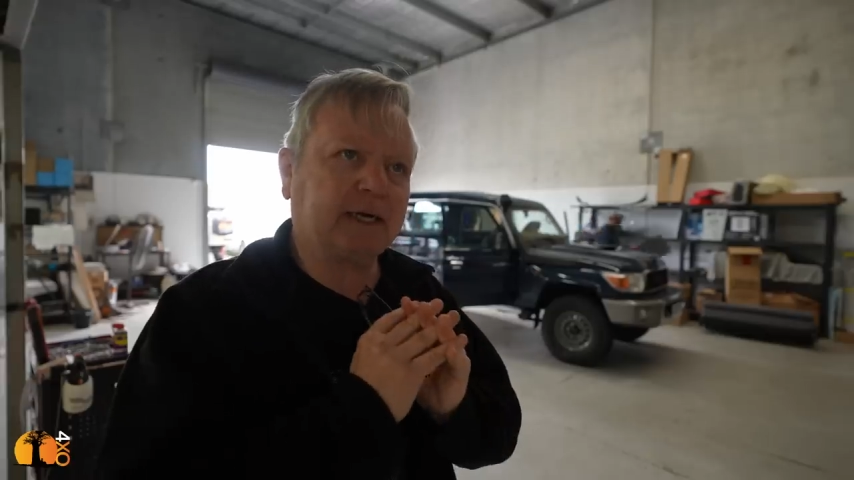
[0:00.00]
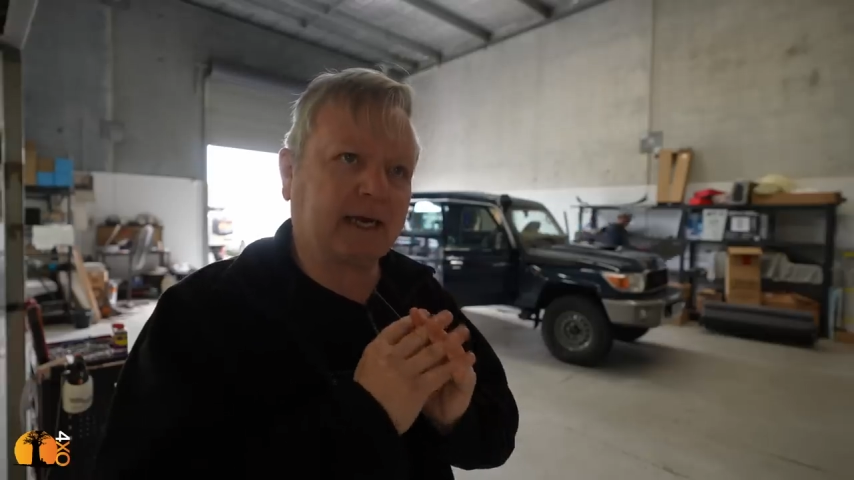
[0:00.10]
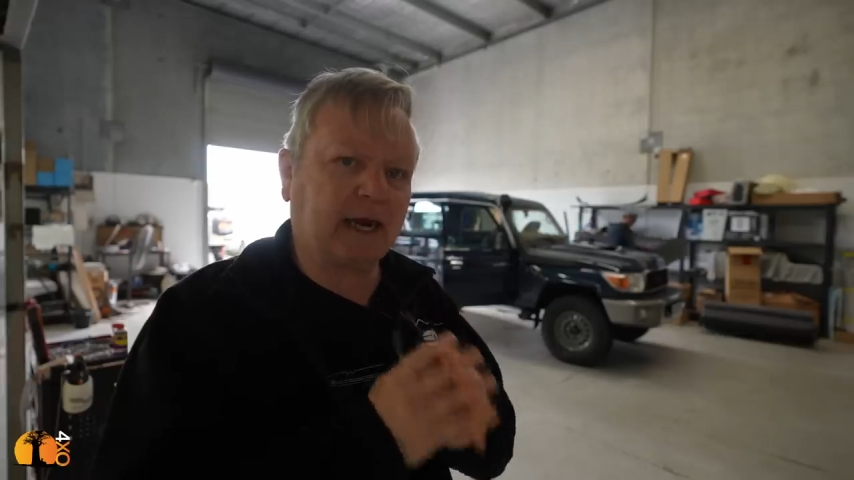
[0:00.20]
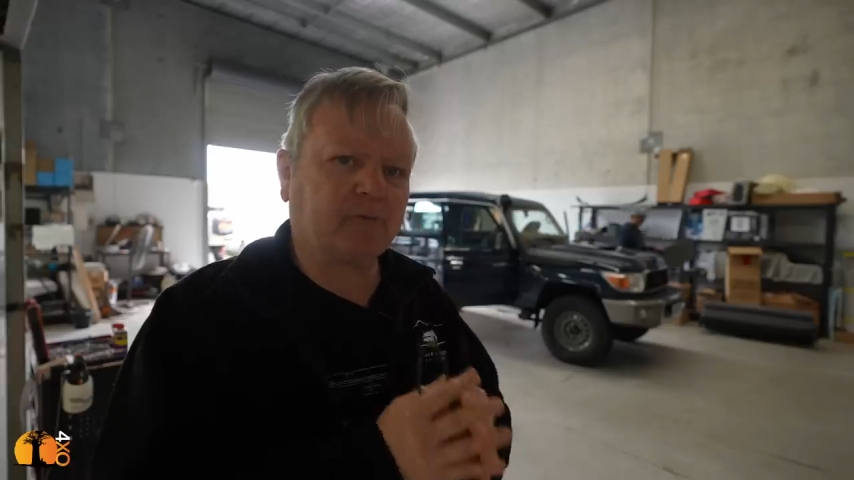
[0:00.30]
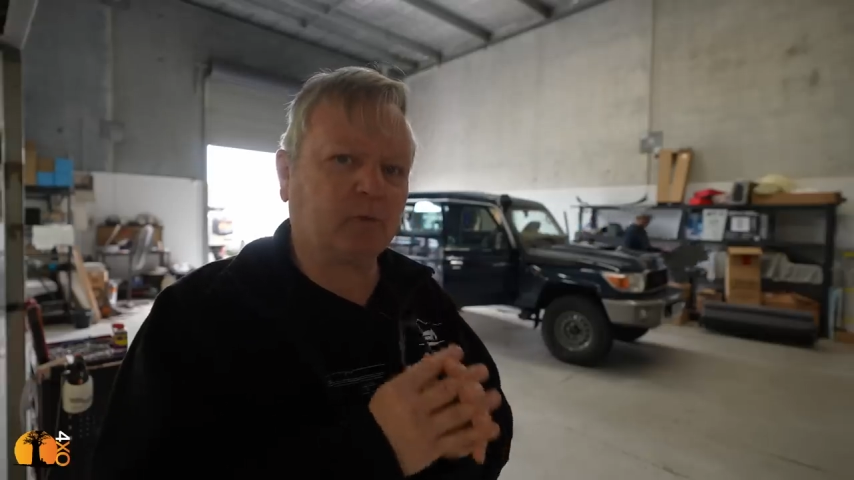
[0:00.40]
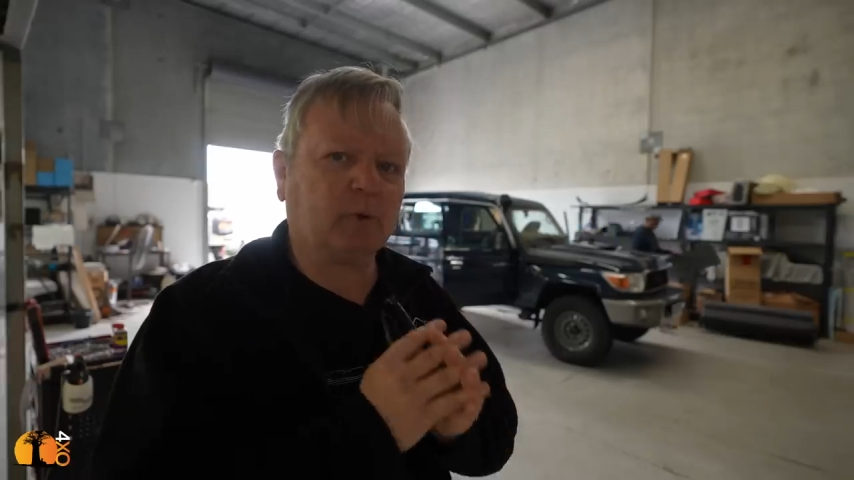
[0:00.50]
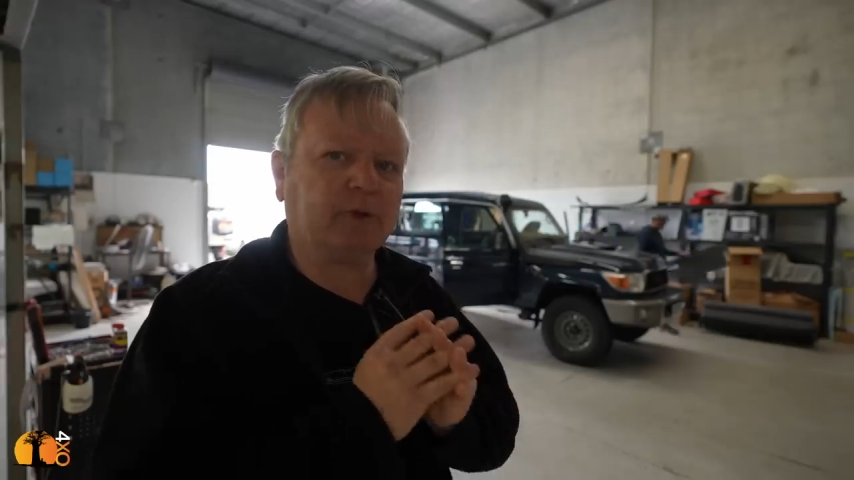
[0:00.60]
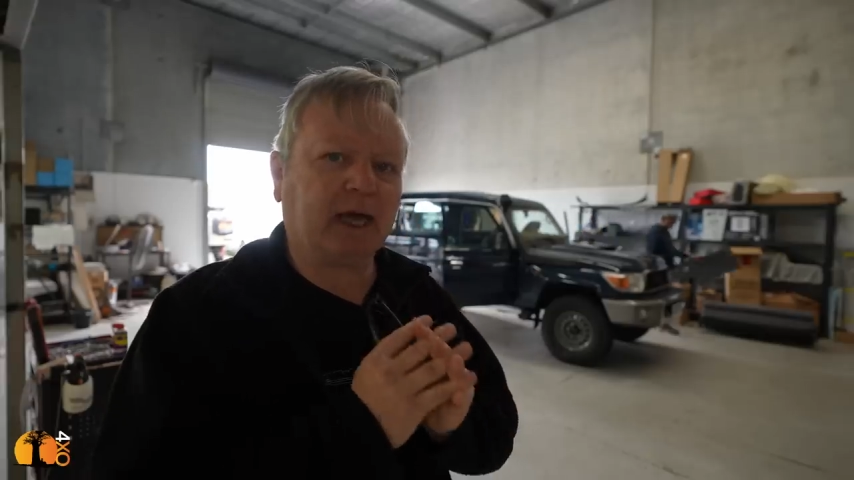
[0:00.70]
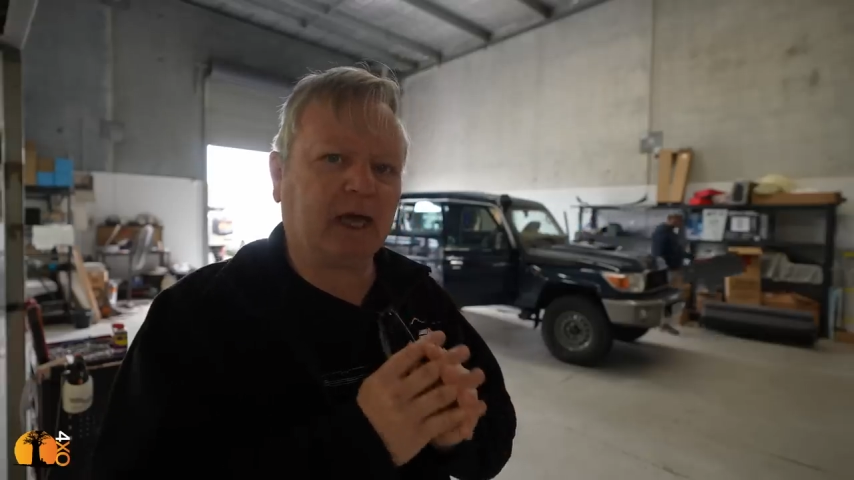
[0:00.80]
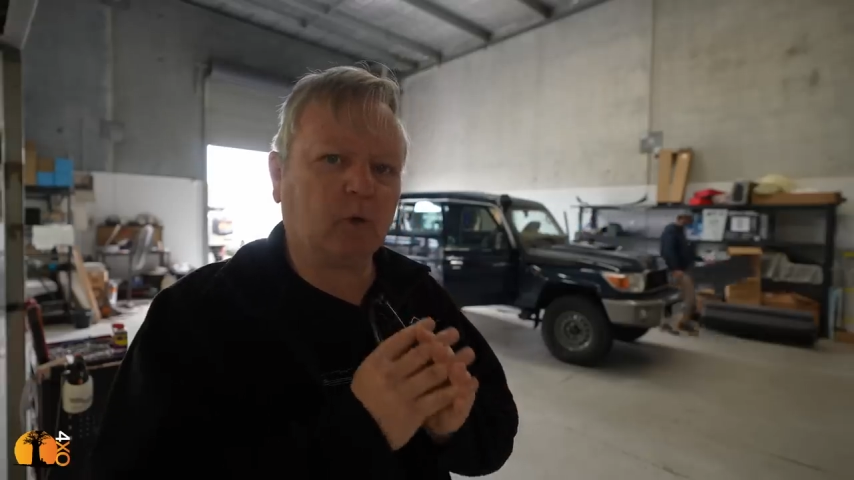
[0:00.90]
careful with
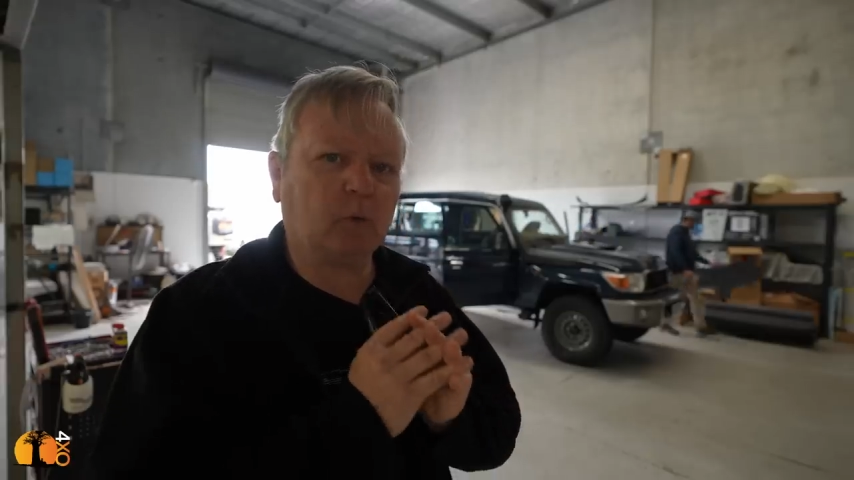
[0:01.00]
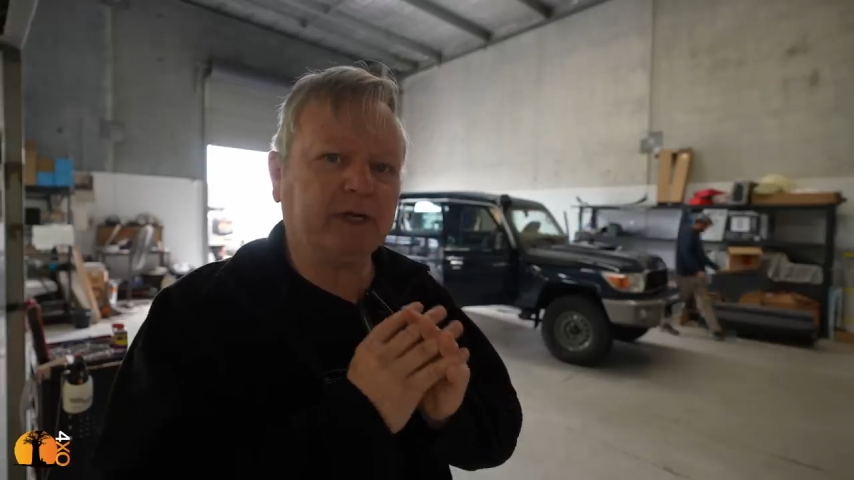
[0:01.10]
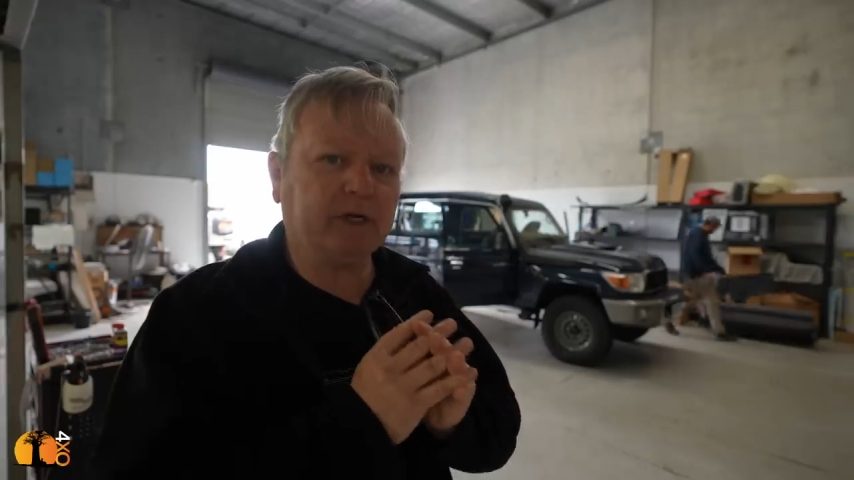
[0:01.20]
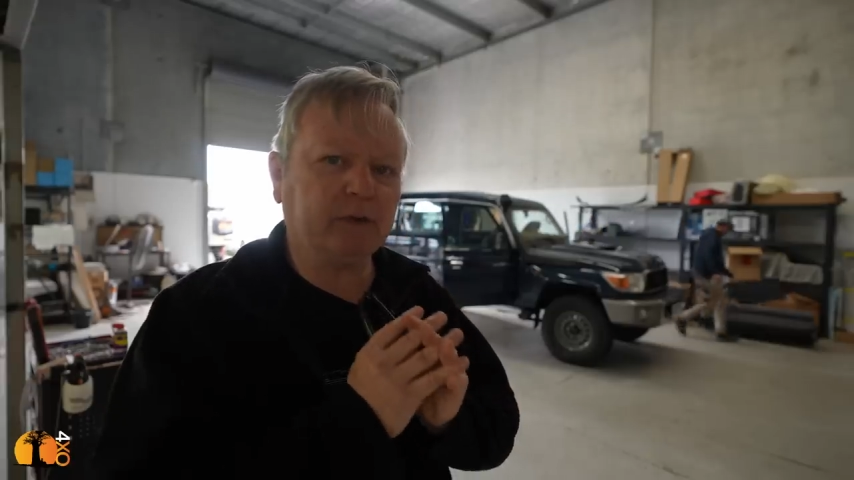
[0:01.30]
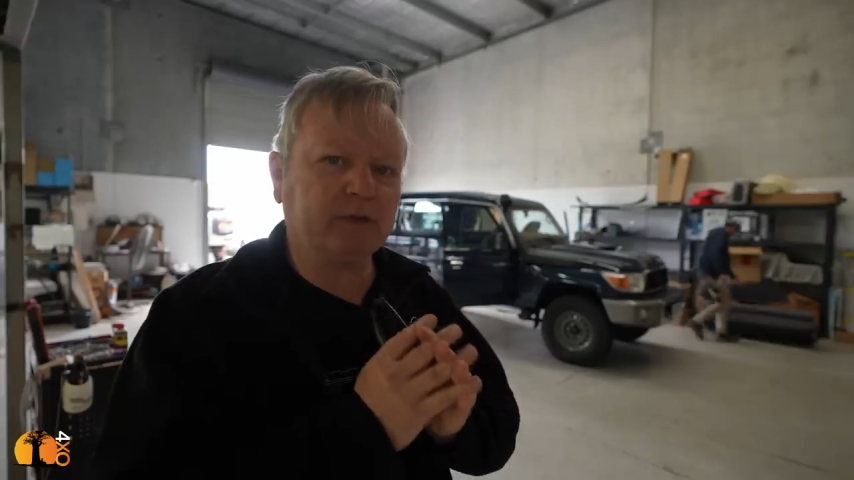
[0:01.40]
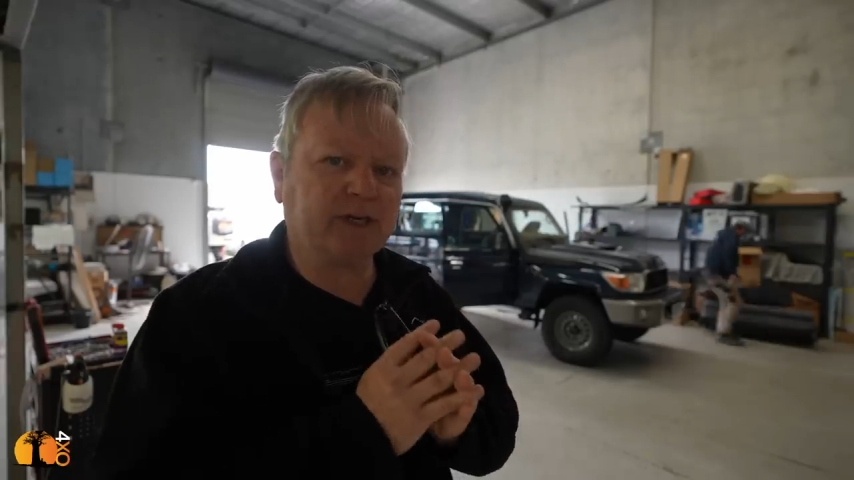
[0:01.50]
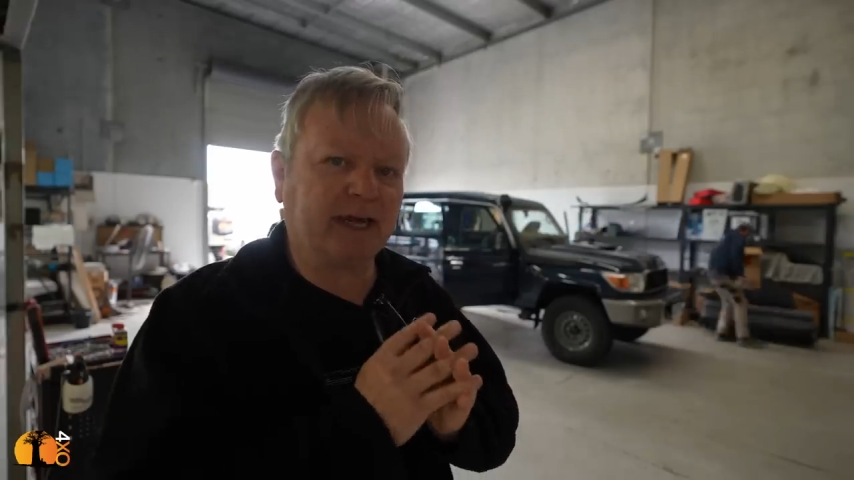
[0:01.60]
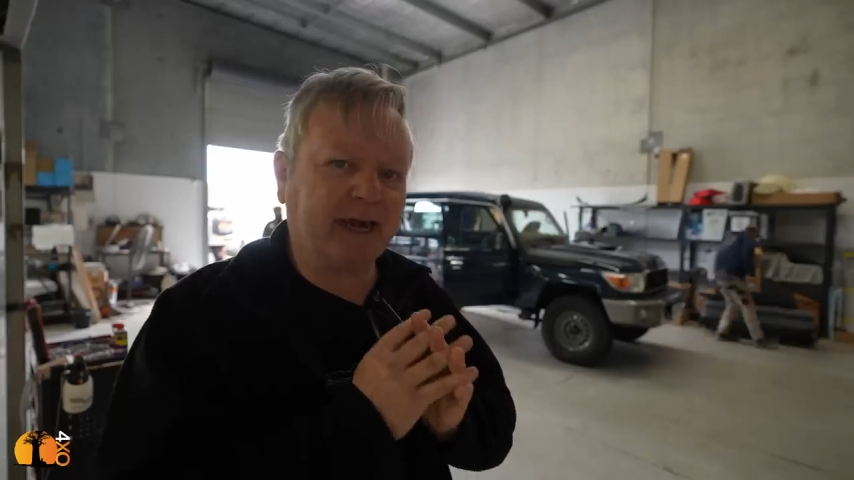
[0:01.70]
how we use